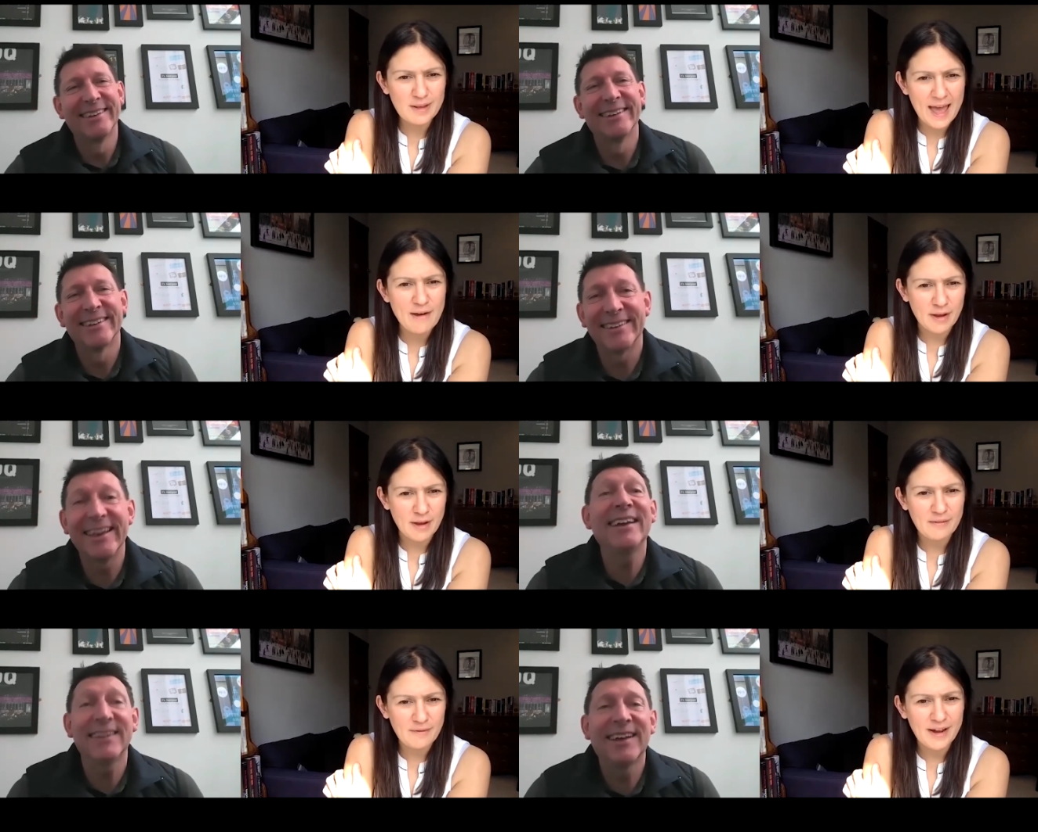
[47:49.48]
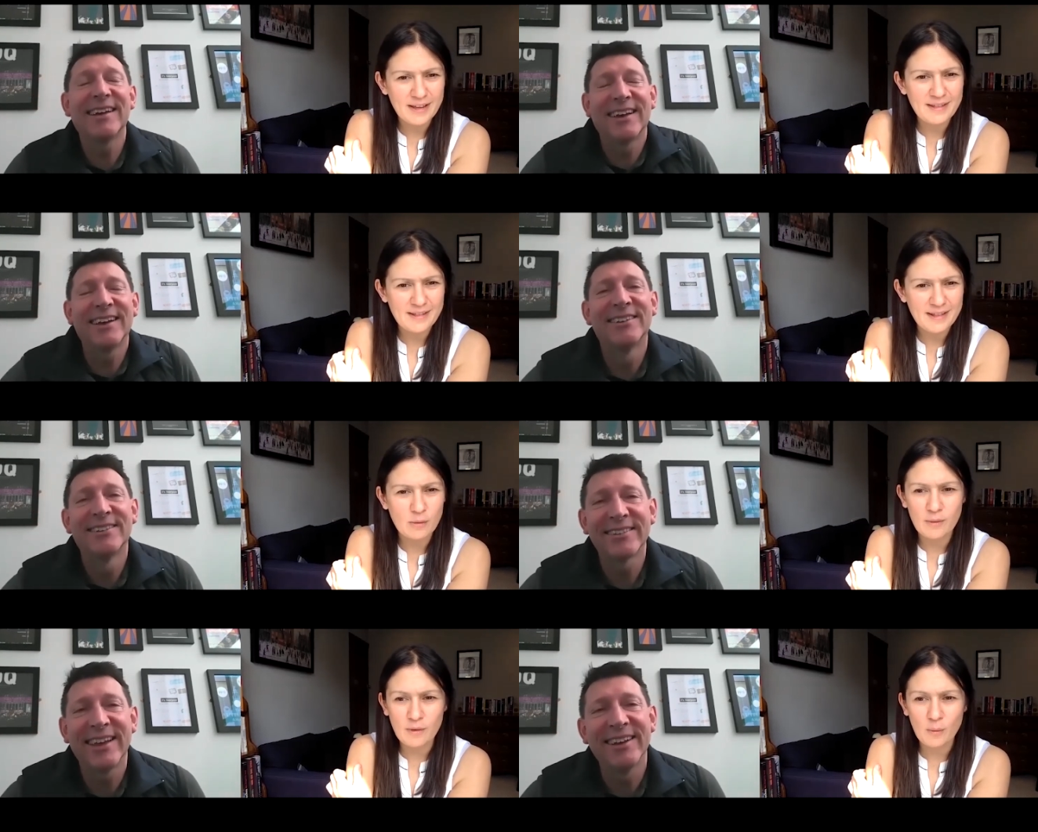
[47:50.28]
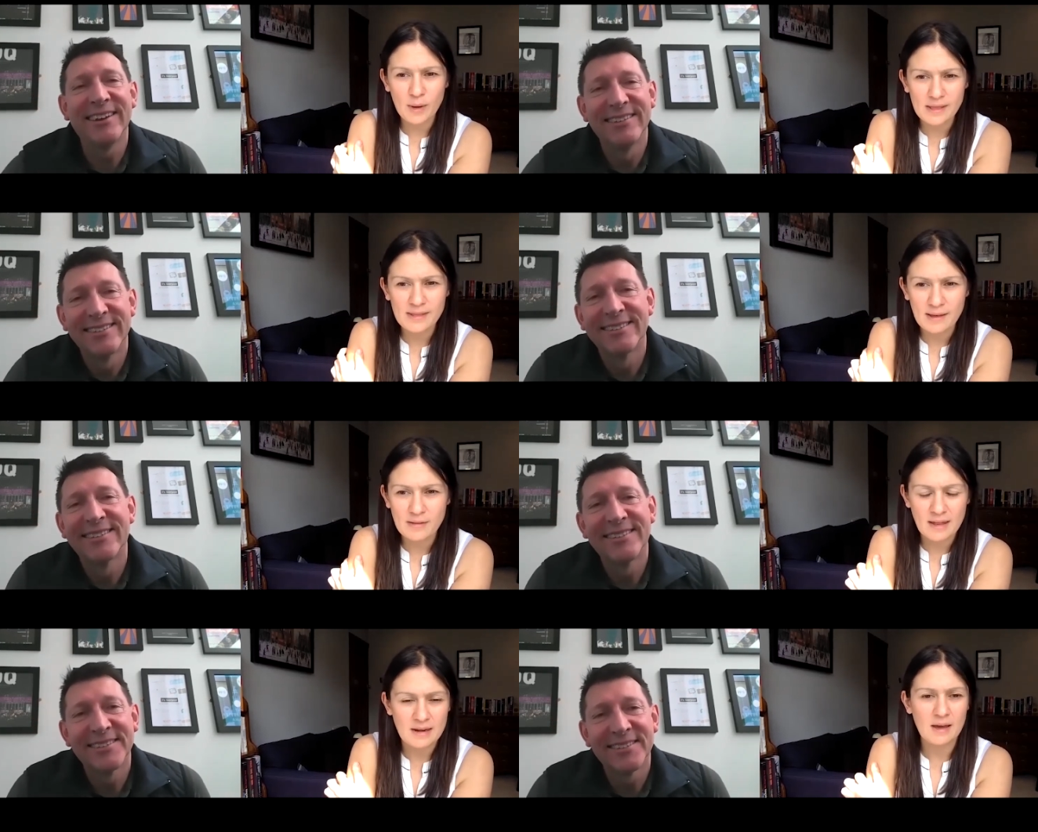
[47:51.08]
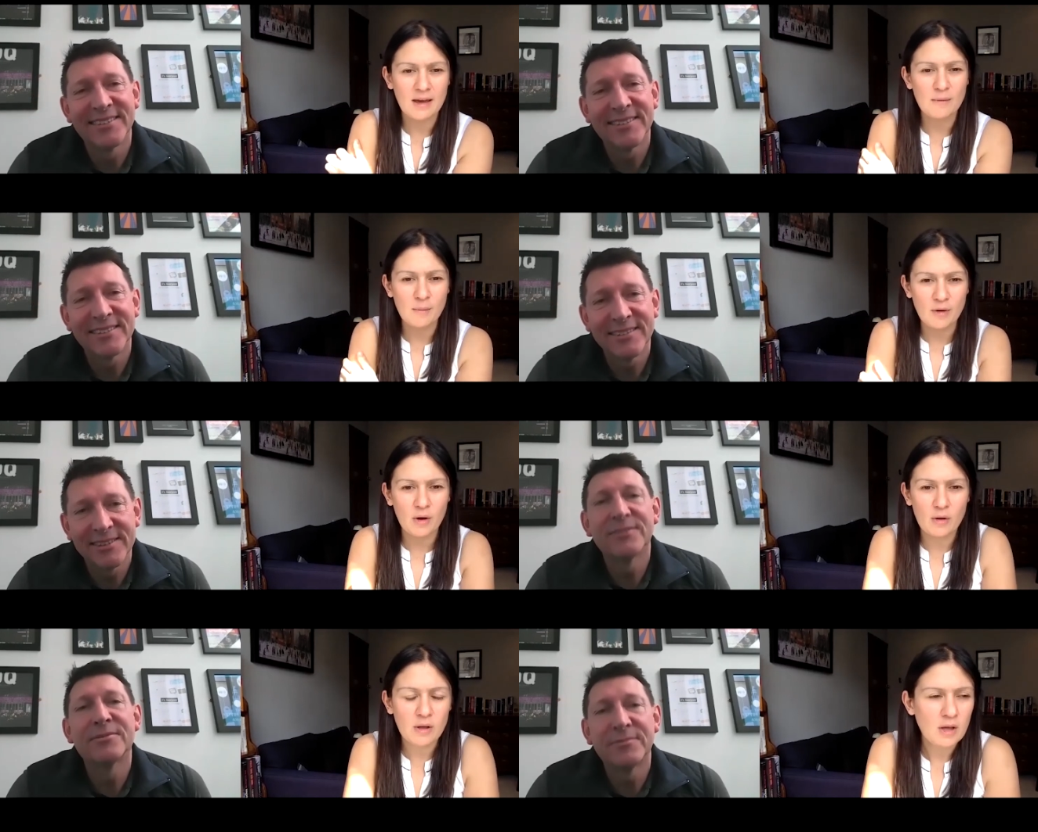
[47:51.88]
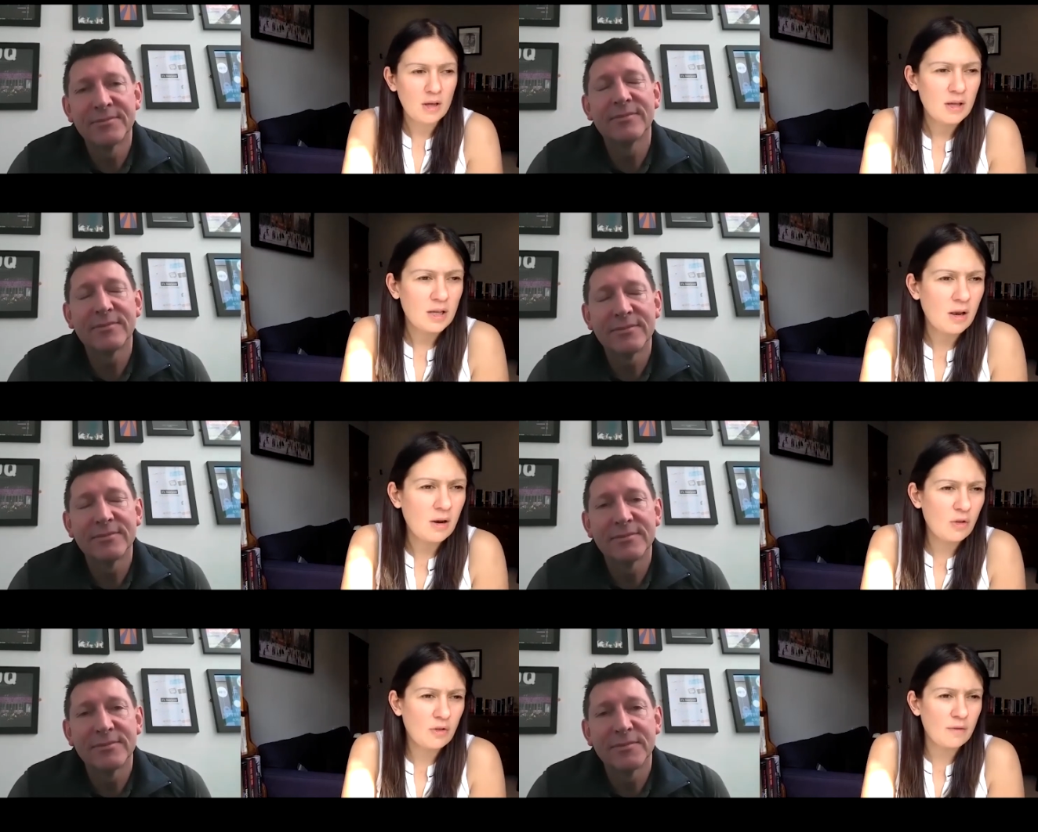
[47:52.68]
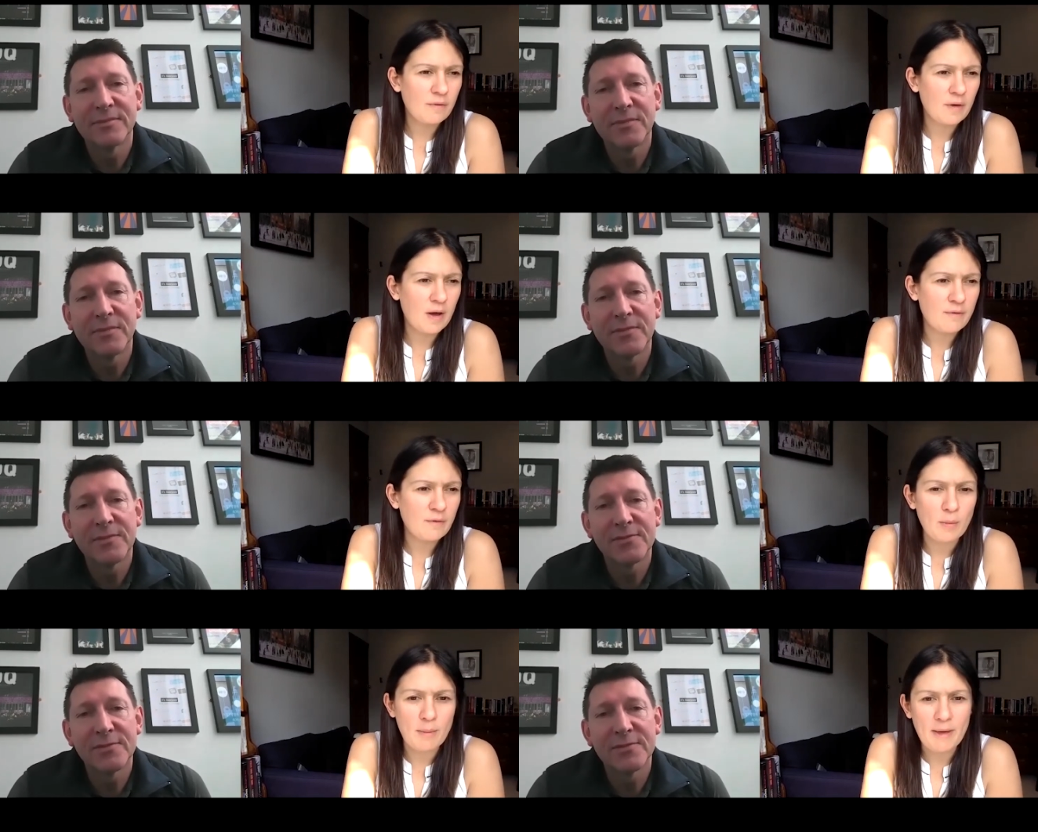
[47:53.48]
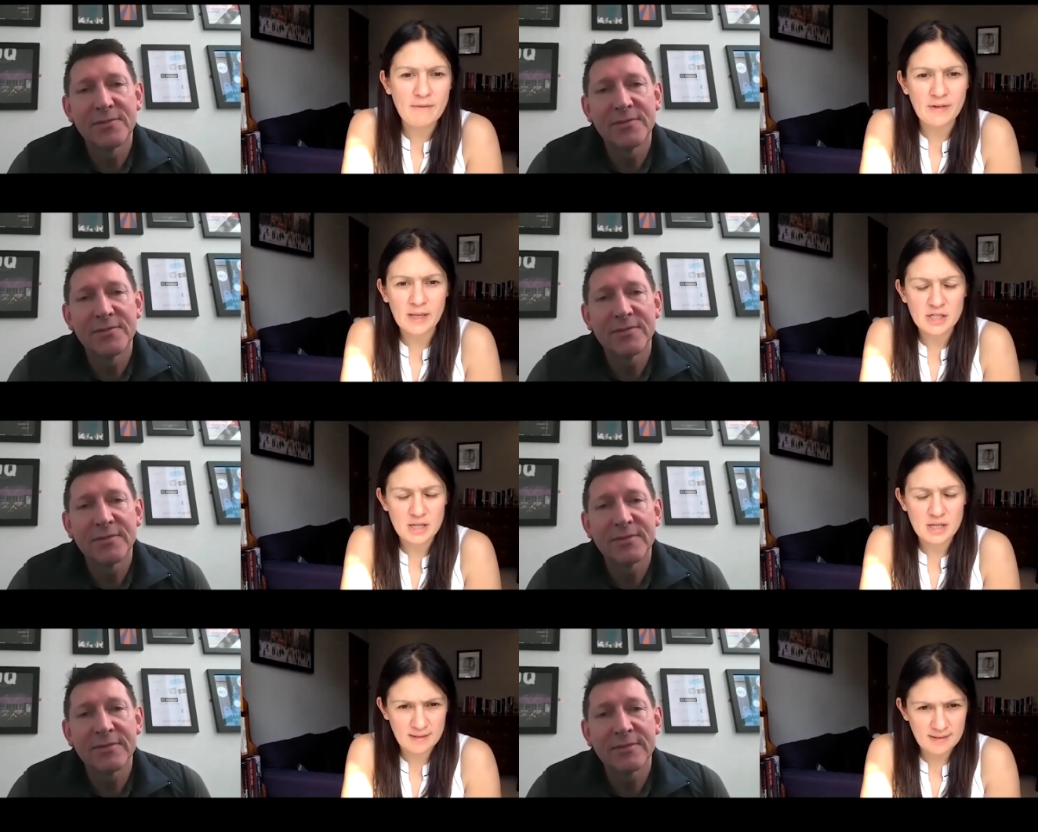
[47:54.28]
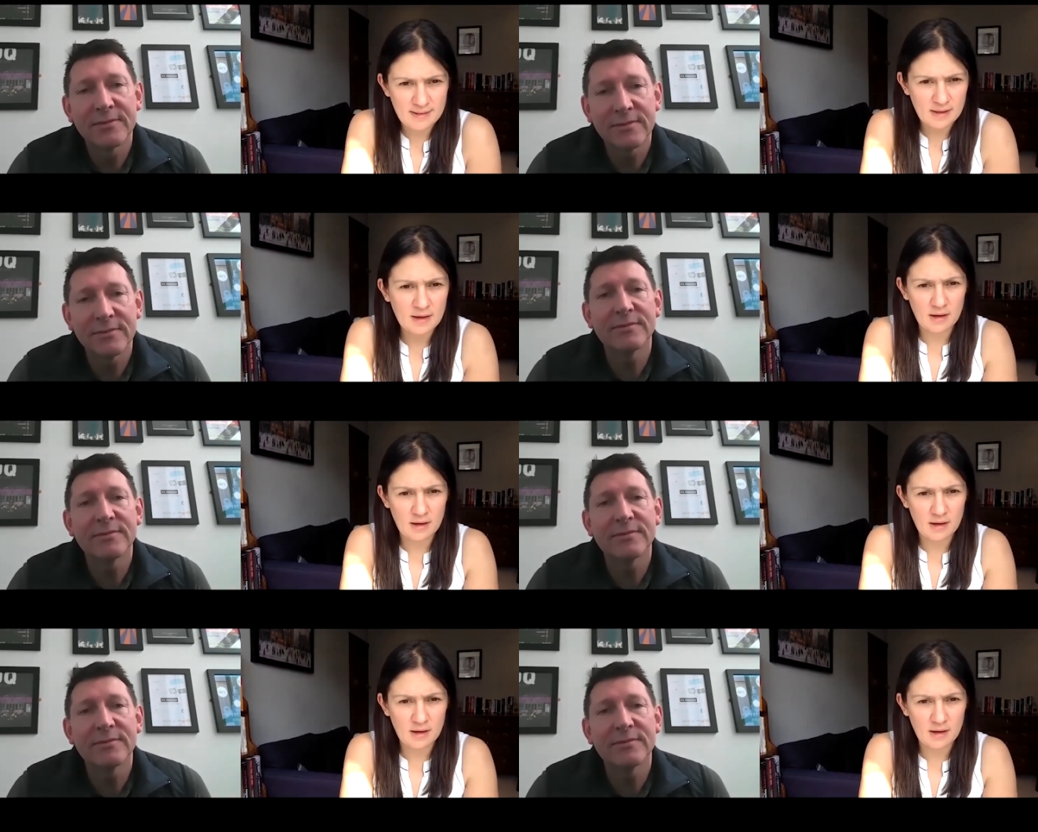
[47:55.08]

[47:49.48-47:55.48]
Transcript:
Speaker 1: area, right? So we've got Wigan Town Centre, and we've got you know lots of uh, former pit villages